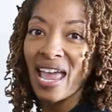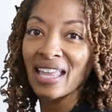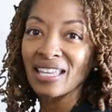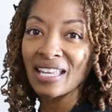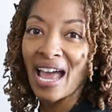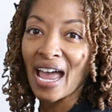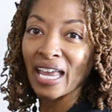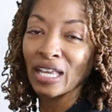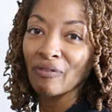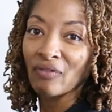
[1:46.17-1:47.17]
and then
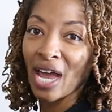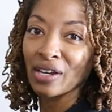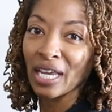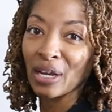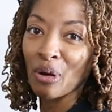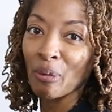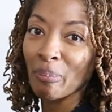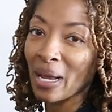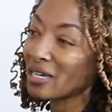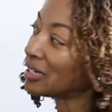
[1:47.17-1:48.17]
I found a
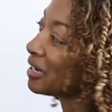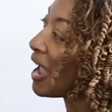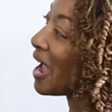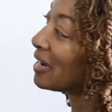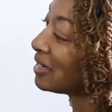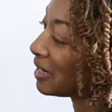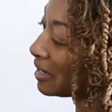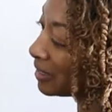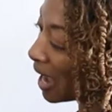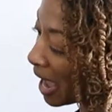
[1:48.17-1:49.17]
gold button to add to
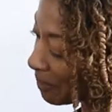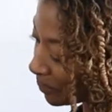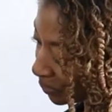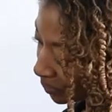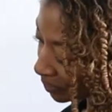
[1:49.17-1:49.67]
the top.